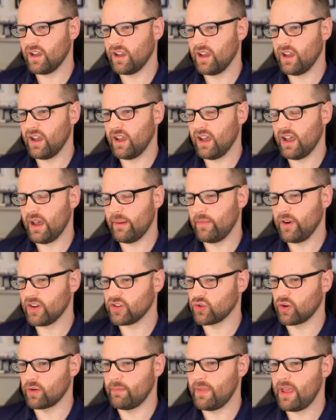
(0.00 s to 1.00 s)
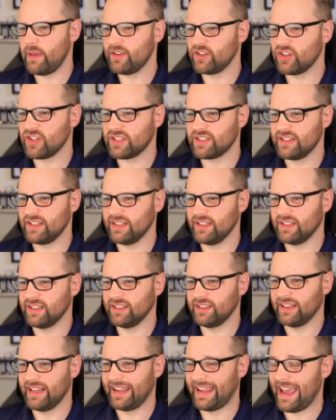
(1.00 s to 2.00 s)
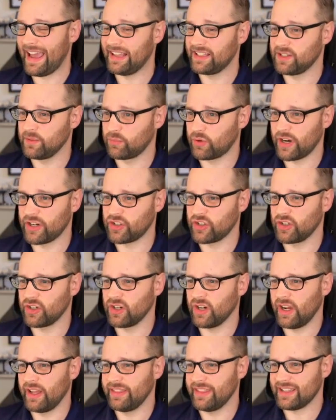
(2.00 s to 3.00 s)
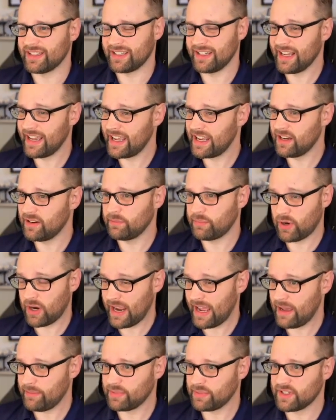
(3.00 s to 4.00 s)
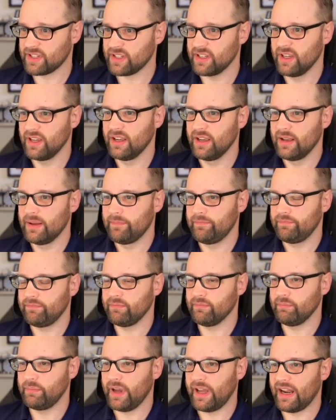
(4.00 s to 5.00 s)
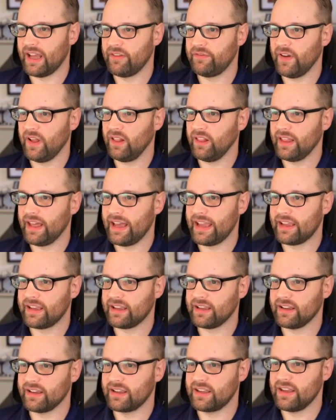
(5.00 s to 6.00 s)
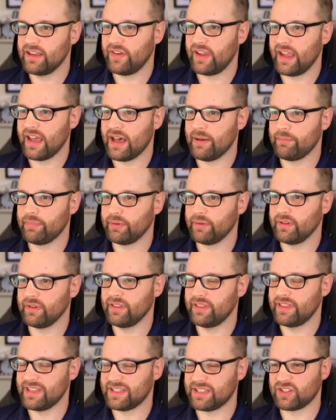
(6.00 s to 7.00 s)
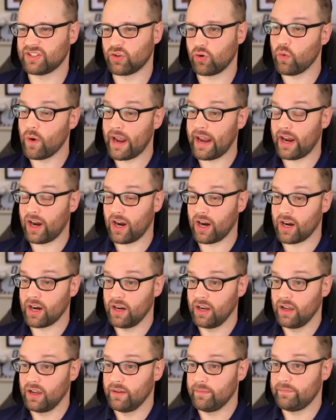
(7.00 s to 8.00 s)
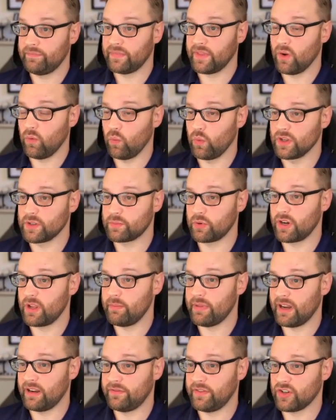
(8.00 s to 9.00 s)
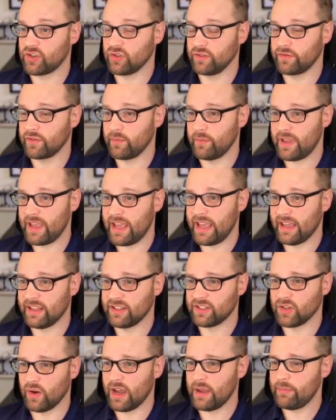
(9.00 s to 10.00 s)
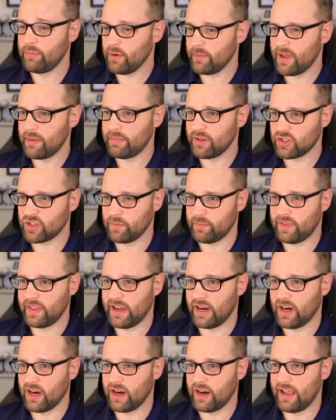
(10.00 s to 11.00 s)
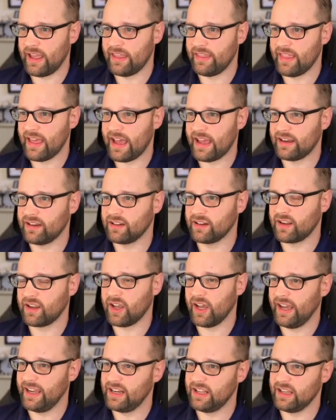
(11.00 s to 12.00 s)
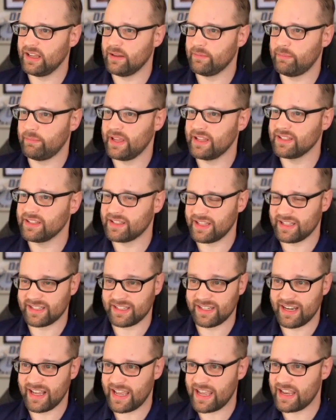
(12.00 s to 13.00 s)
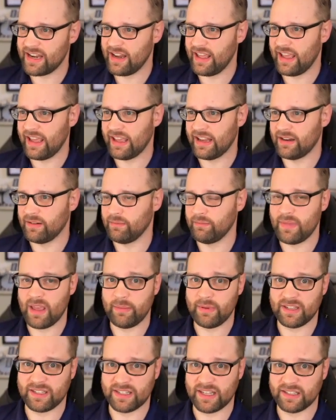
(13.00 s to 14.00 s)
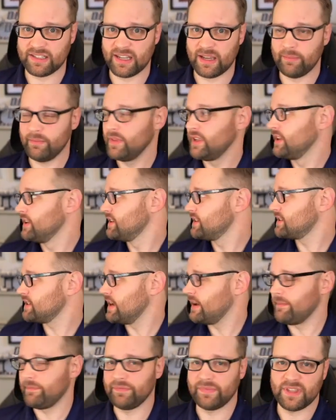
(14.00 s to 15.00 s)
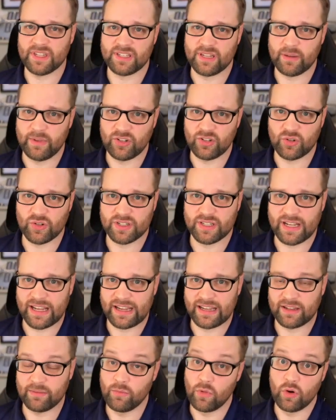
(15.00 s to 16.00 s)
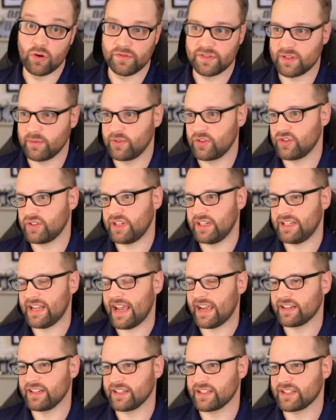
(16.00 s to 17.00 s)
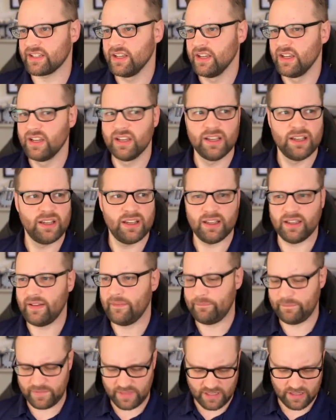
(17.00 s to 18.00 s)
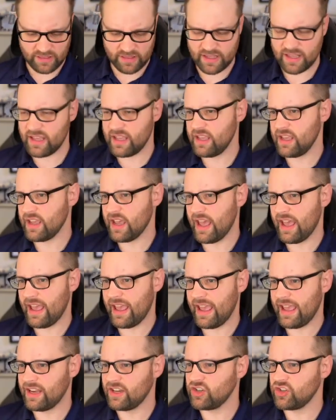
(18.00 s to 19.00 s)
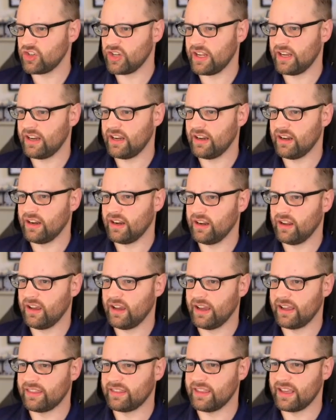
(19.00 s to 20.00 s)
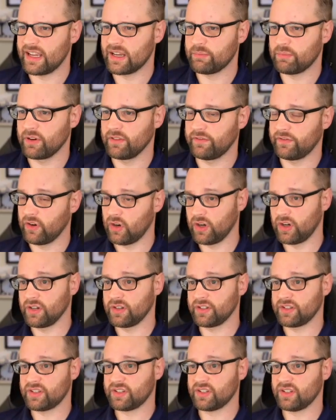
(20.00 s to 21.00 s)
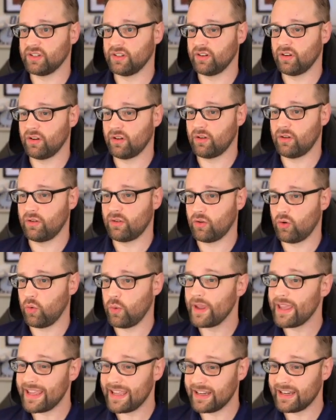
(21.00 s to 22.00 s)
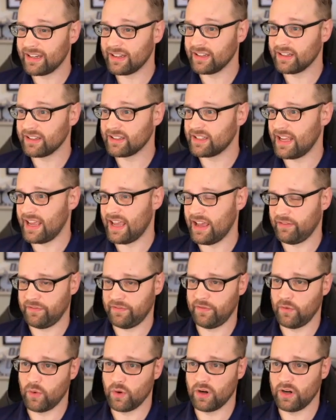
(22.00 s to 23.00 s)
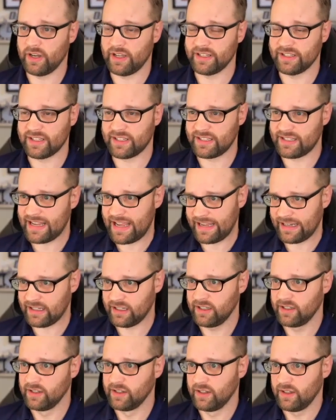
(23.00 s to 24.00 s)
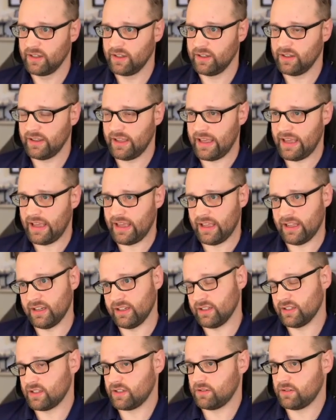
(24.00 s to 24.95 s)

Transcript: I'm not sure, maybe just to like add some pressure on this knight perhaps, but I felt like giving up this square was pretty beneficial for me. And so I put my bishop there, and that kind of pins this knight and maybe sets up some interesting moves, some interesting tactics. The engine, I think, prefers queen to f4 instead, and